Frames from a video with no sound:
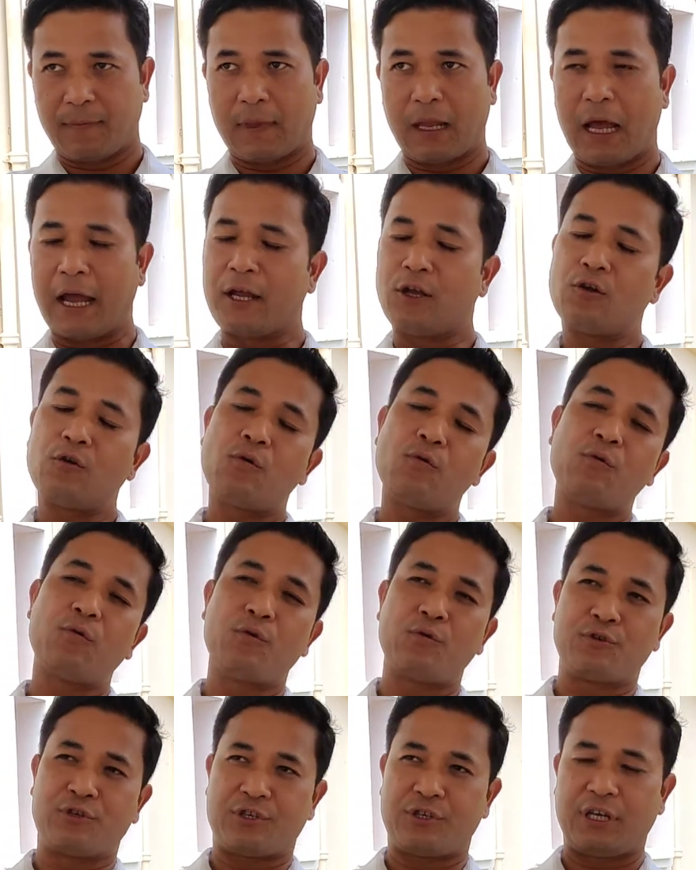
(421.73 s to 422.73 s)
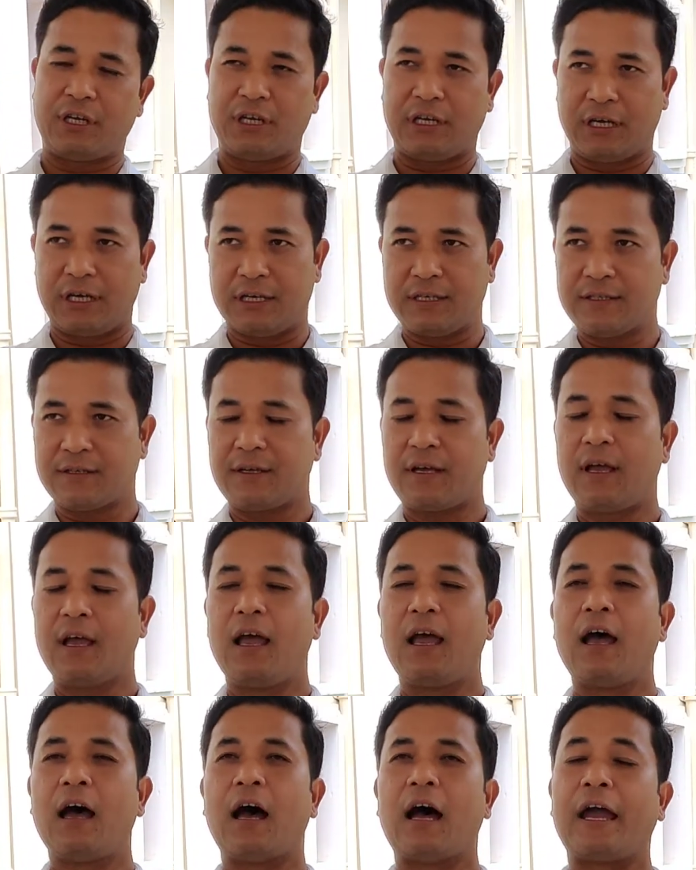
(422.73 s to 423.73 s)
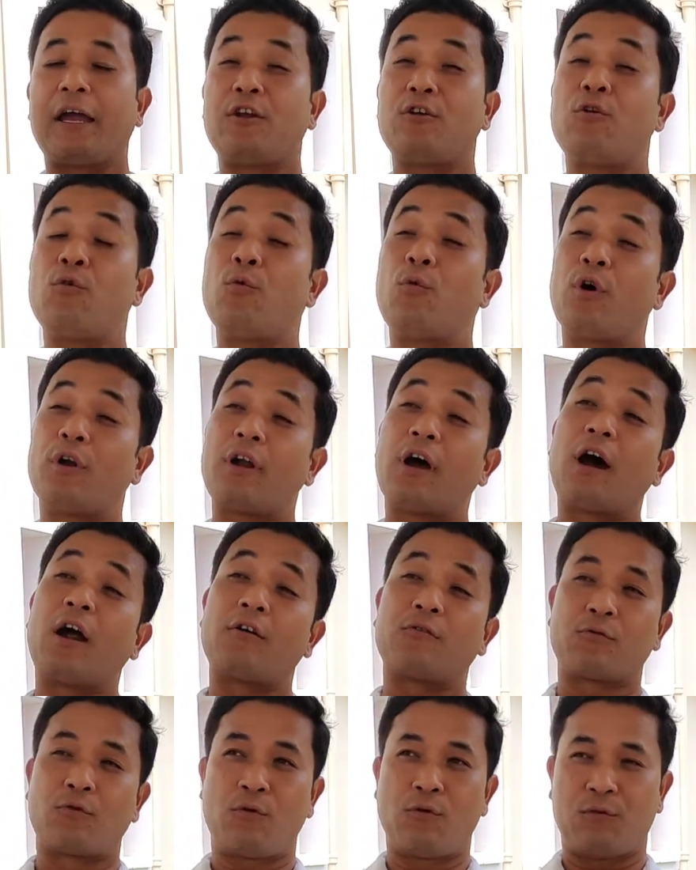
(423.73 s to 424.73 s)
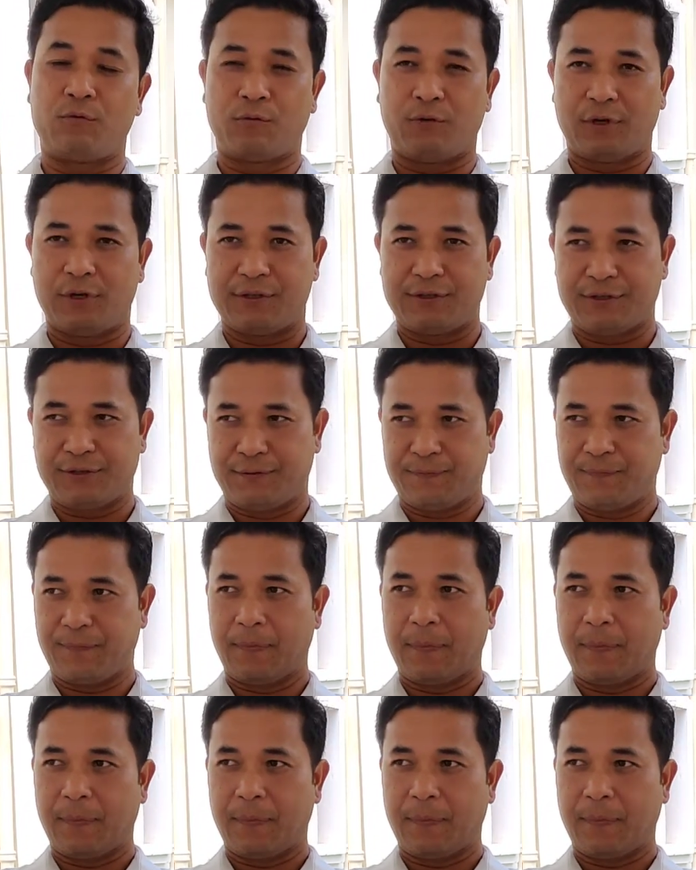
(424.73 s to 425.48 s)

I know who she is. I know what her role was.